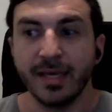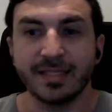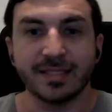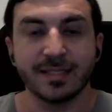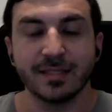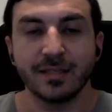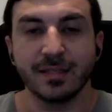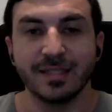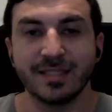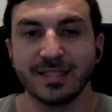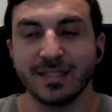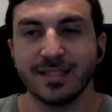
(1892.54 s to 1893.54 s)
It's
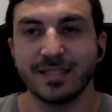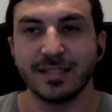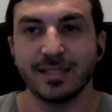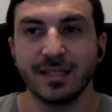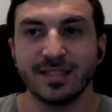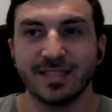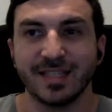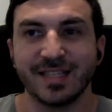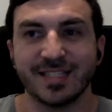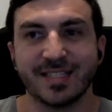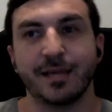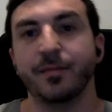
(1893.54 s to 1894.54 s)
it's it's it's the
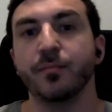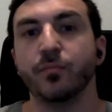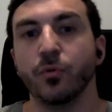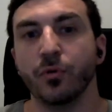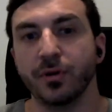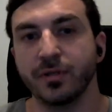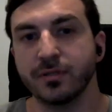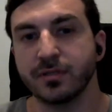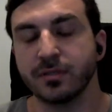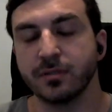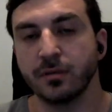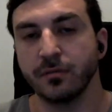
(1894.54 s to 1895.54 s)
same
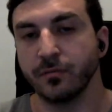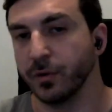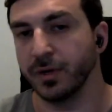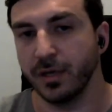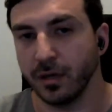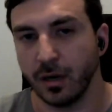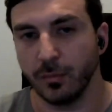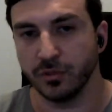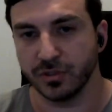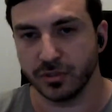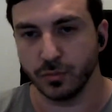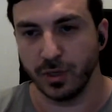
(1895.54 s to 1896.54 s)
importance for
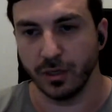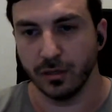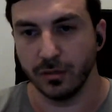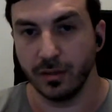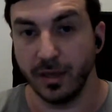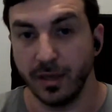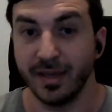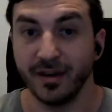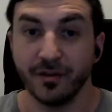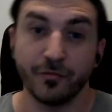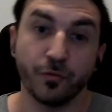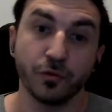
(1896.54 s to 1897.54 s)
e-commerce as well.
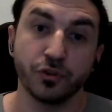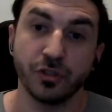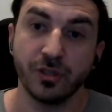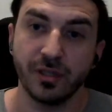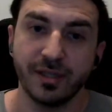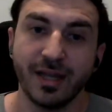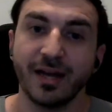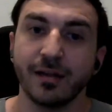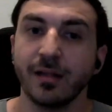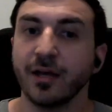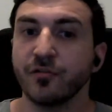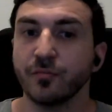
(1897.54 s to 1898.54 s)
And unfortunately, not a
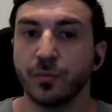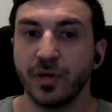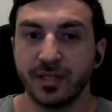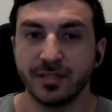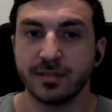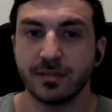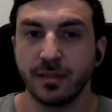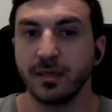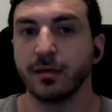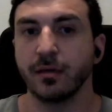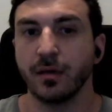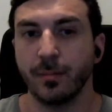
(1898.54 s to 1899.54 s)
lot of brands
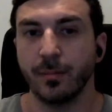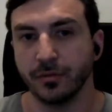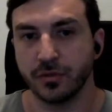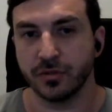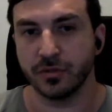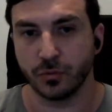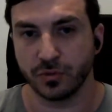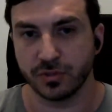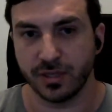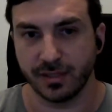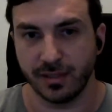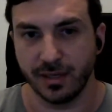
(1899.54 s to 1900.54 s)
think about their stores
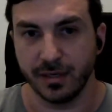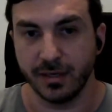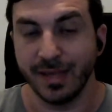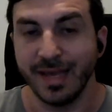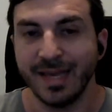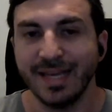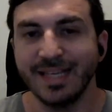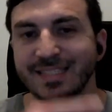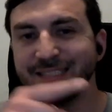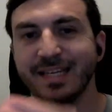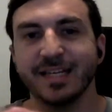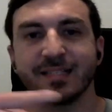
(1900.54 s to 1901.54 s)
like that.
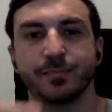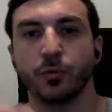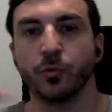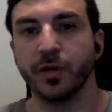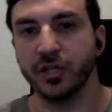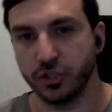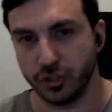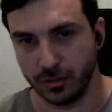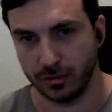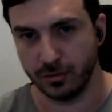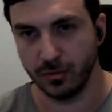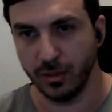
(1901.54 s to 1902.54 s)
It's an
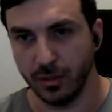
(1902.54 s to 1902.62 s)
exploration.